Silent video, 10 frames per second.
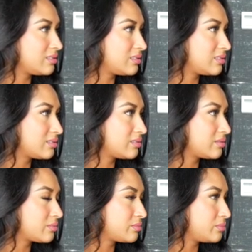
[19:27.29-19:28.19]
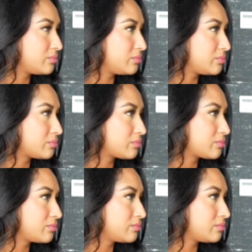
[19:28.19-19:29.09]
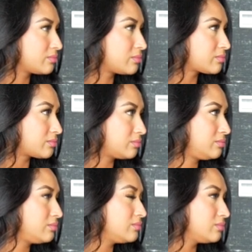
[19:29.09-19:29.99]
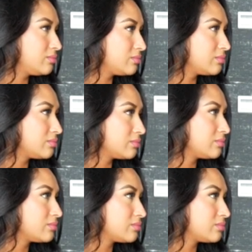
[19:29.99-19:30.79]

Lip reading: This person isn't speaking.